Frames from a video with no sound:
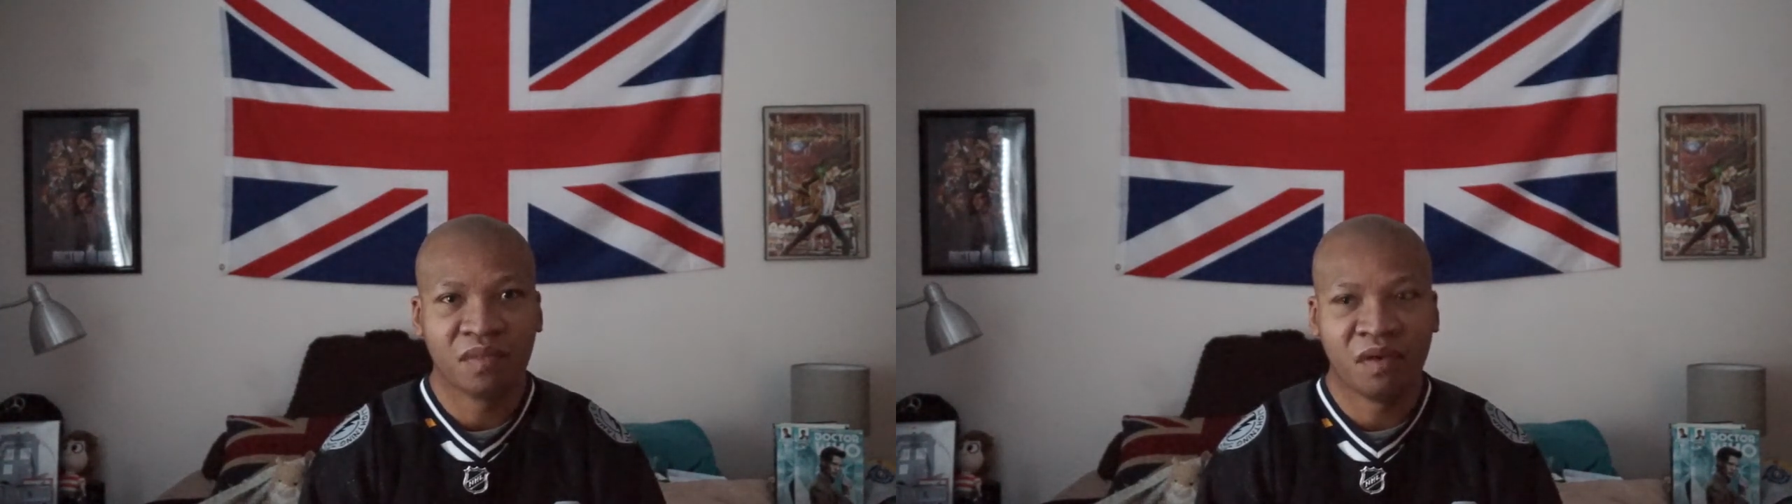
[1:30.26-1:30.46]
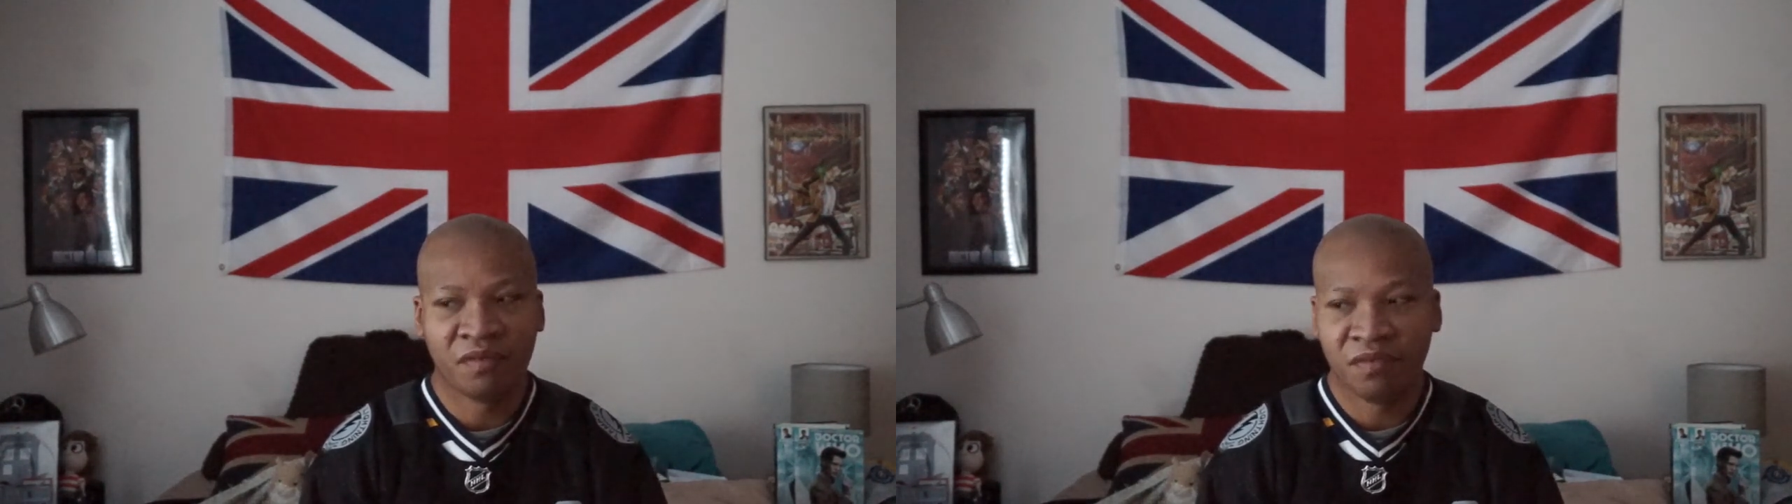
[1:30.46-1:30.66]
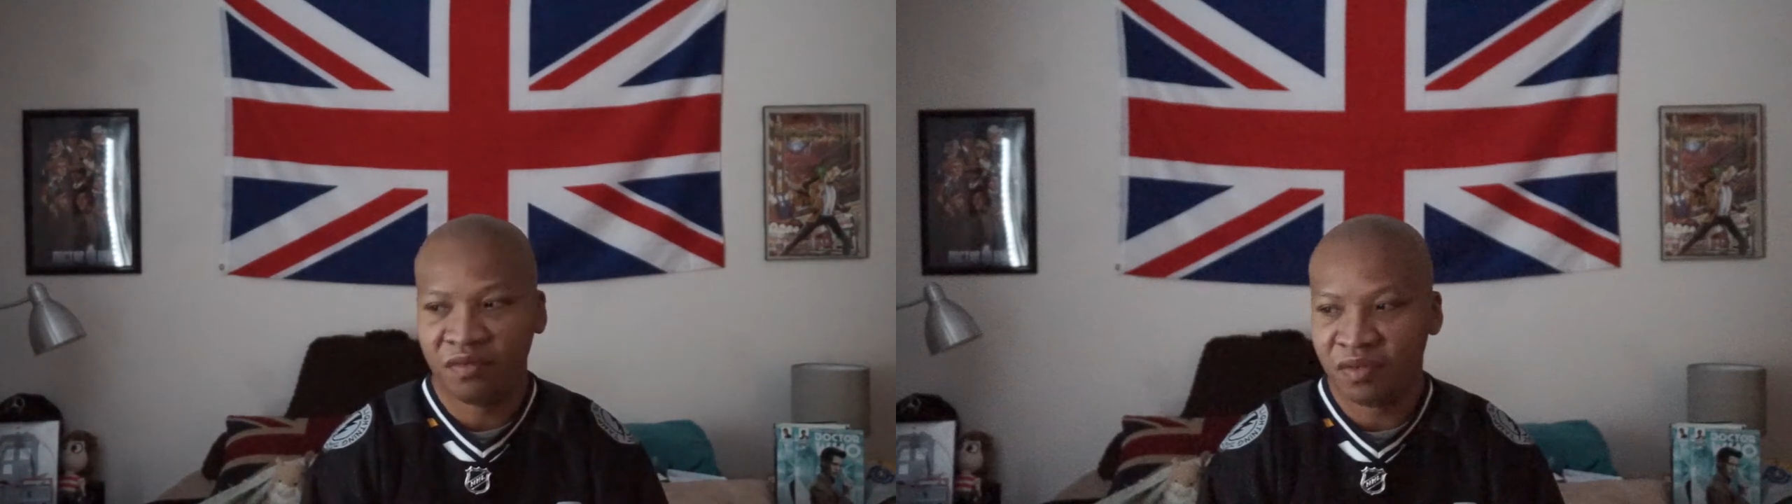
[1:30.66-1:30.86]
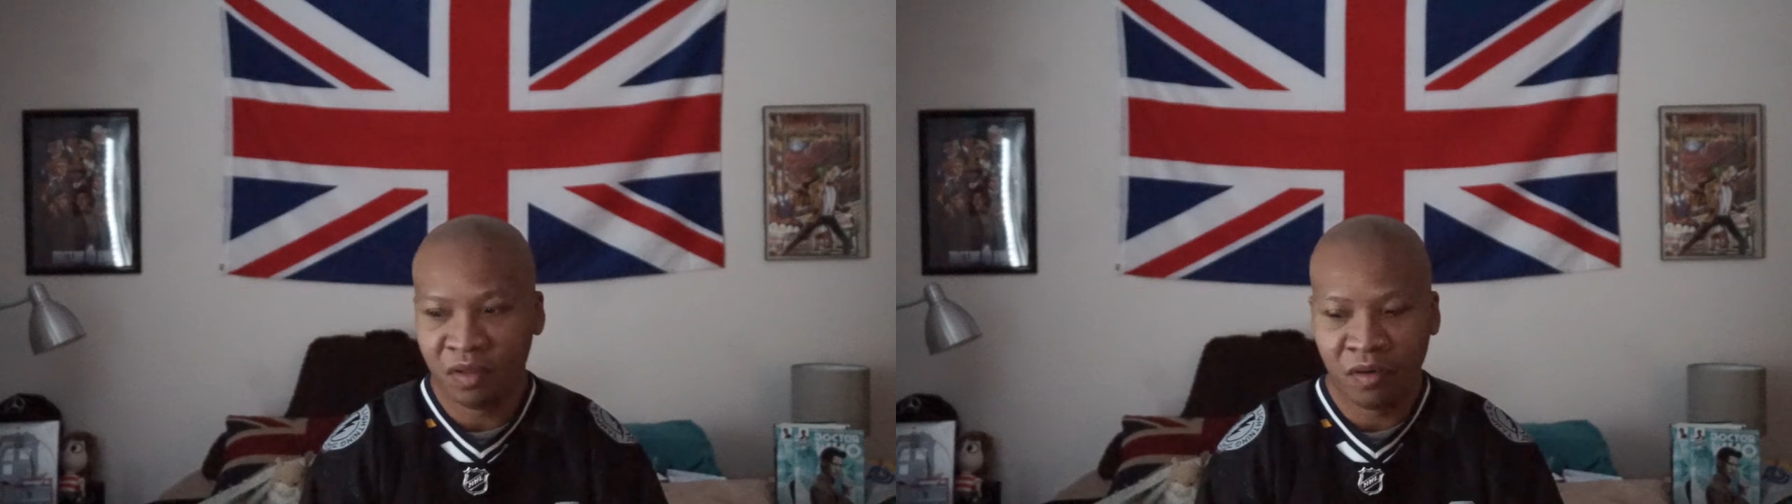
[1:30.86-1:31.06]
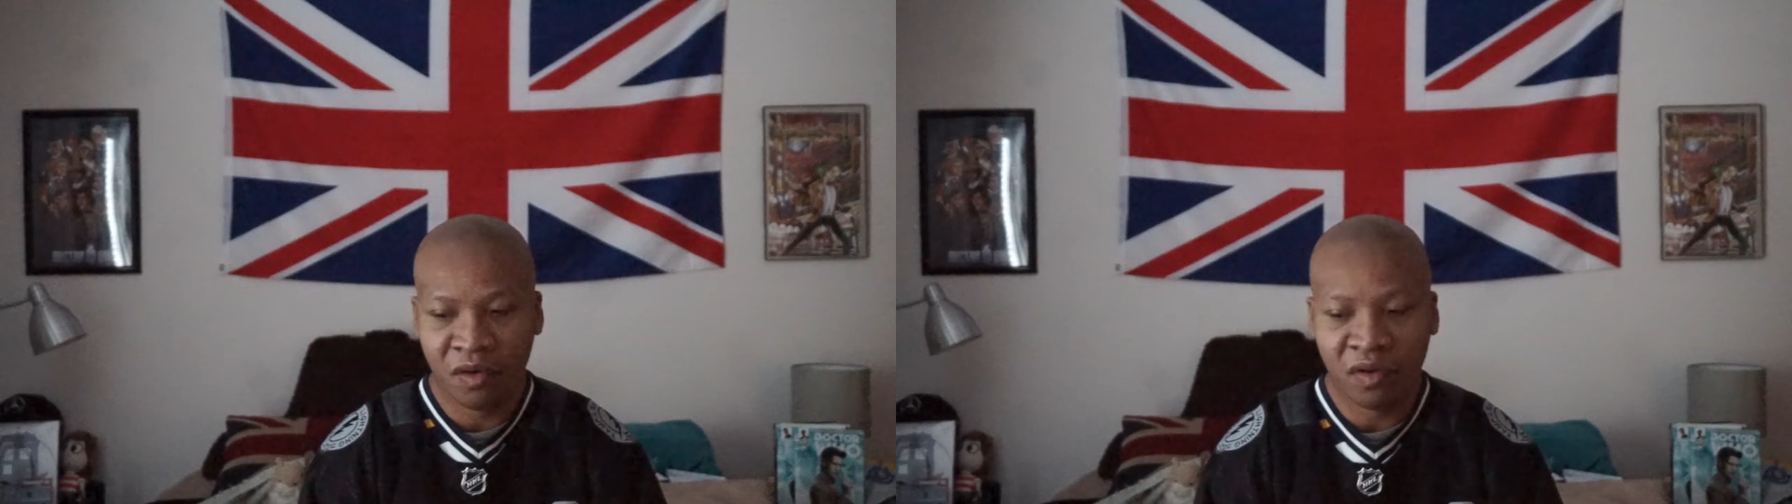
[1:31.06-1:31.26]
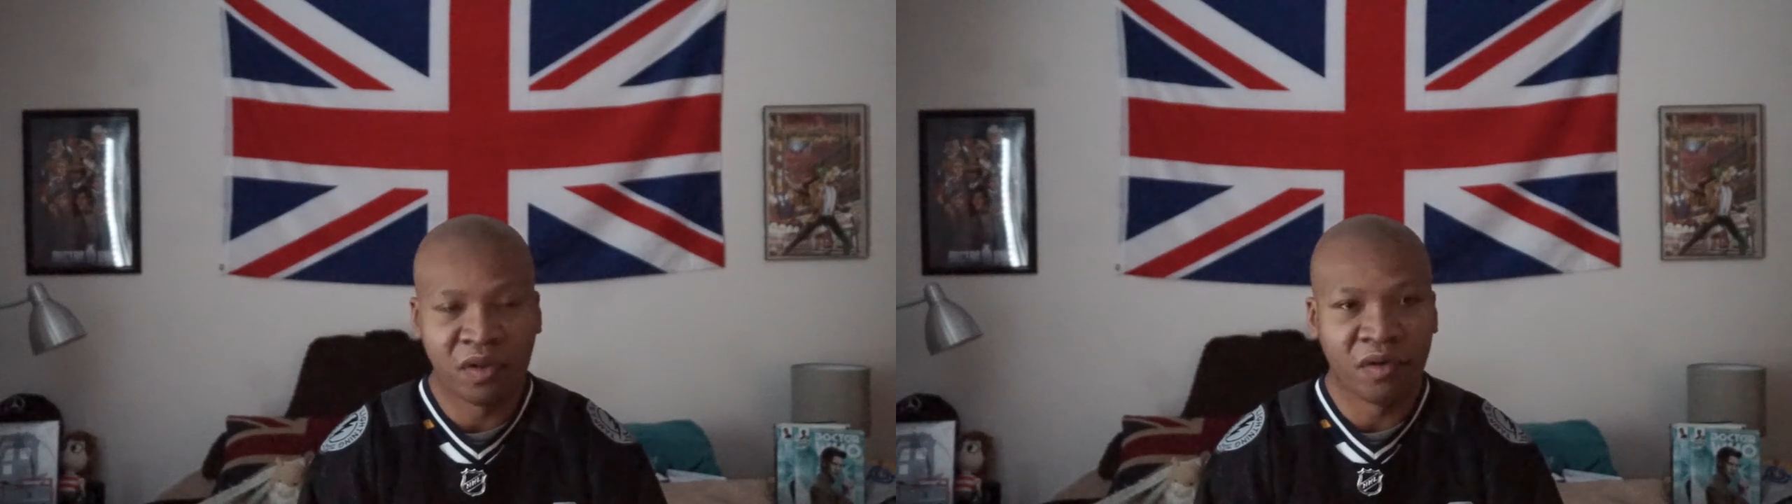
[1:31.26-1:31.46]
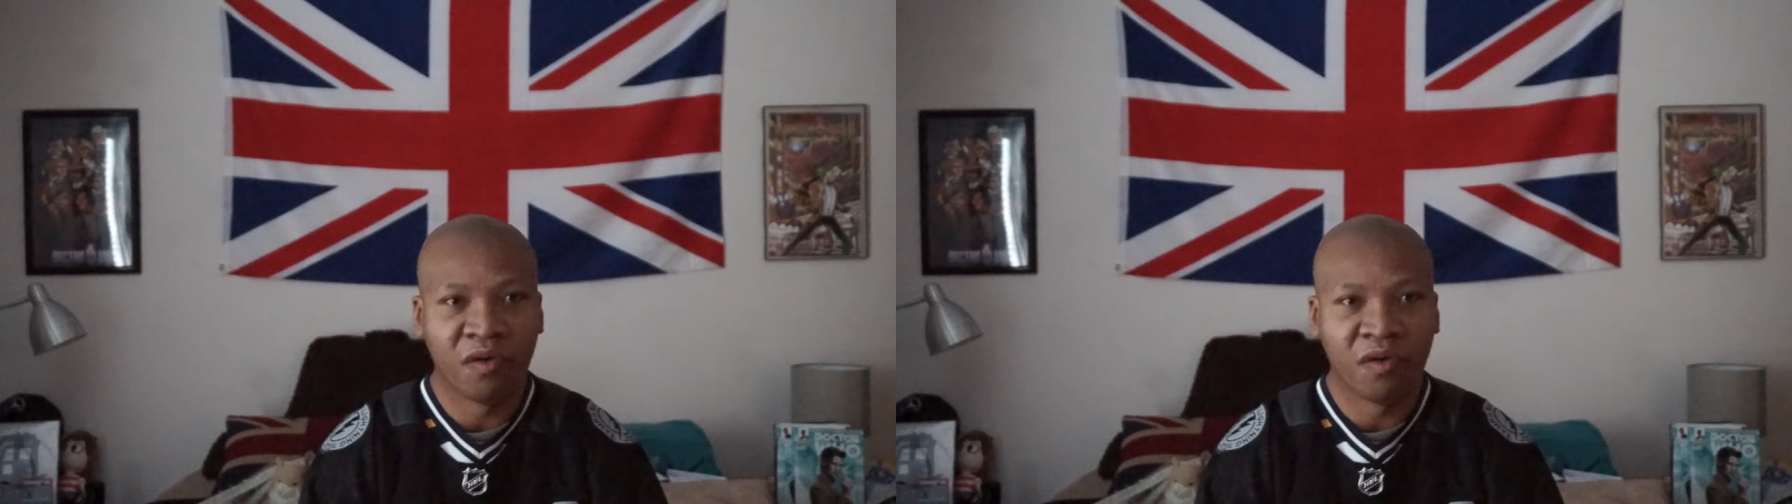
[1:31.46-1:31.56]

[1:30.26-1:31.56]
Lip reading: If they're on their